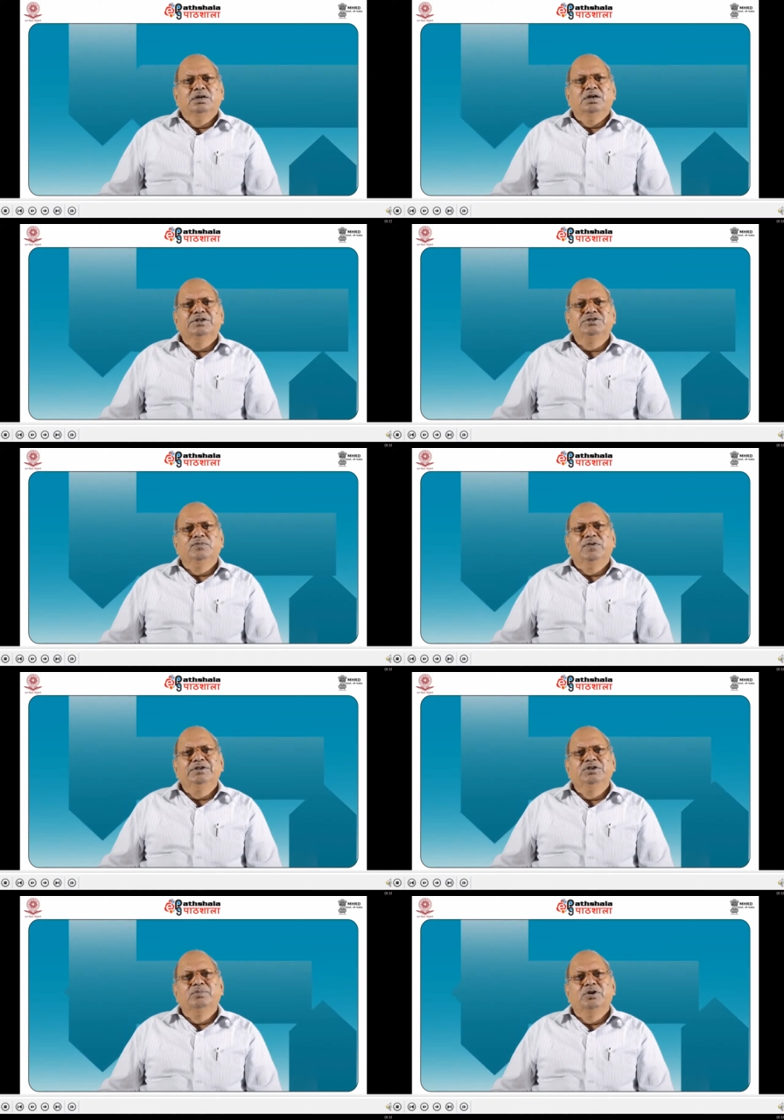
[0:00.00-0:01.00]
classify
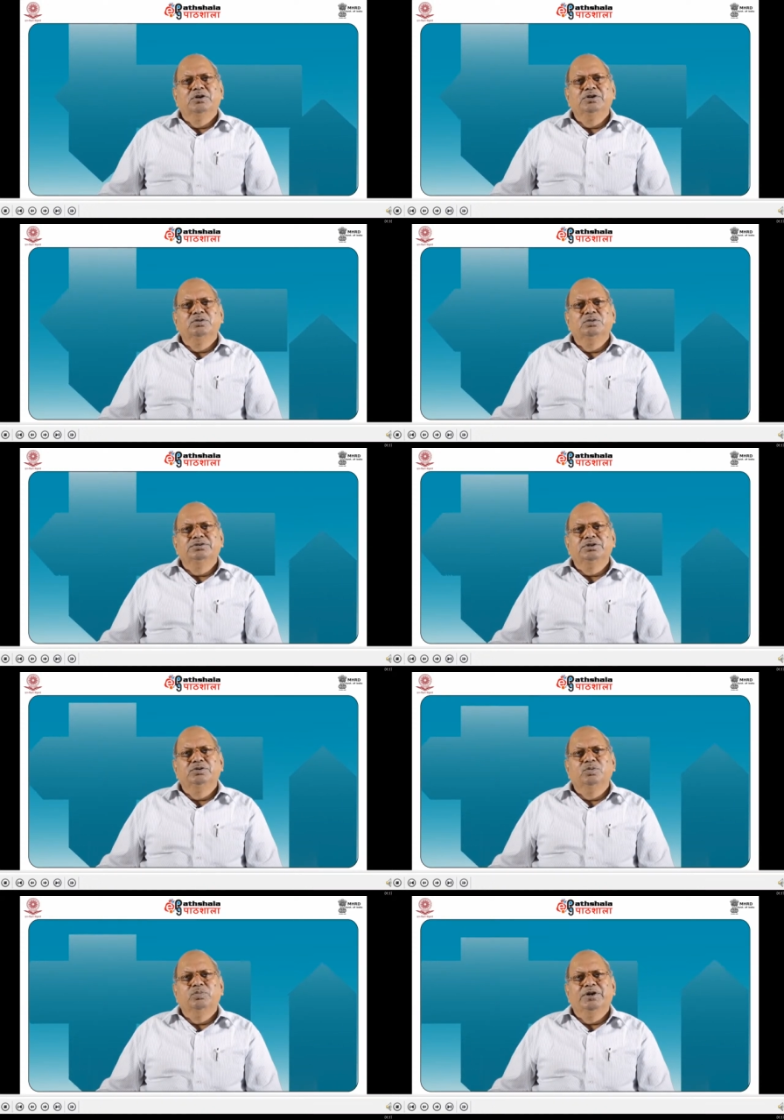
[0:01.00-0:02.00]
the molecules
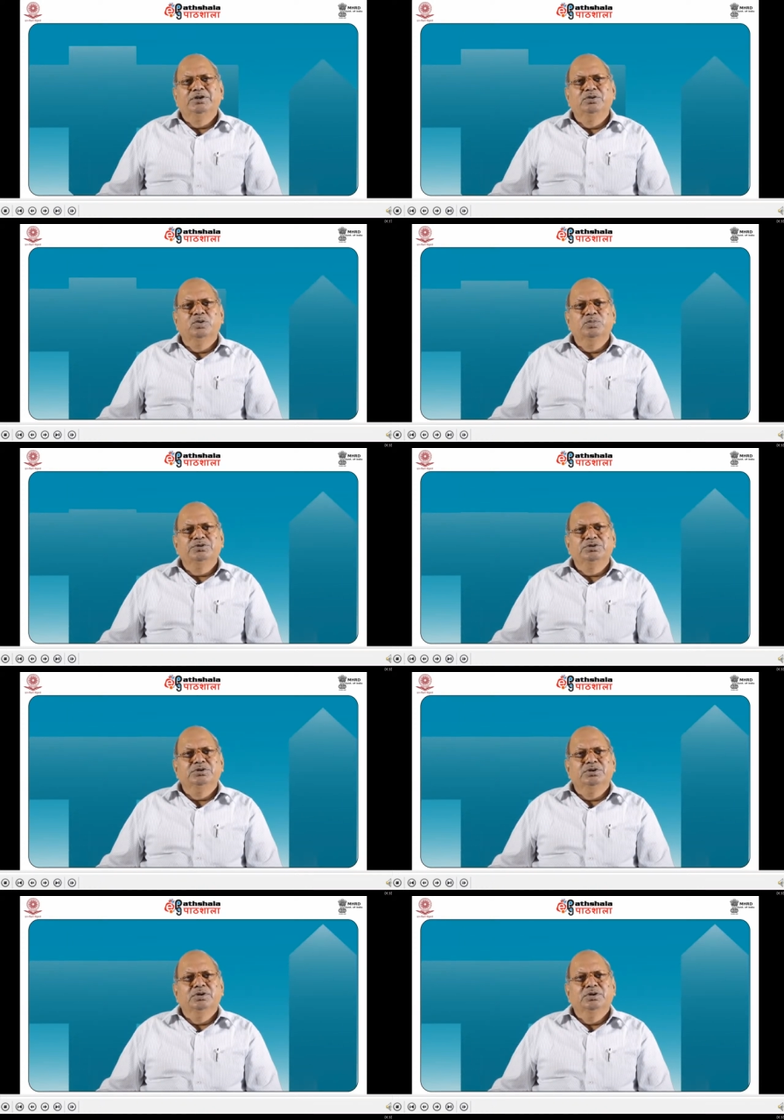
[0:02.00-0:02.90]
into point groups,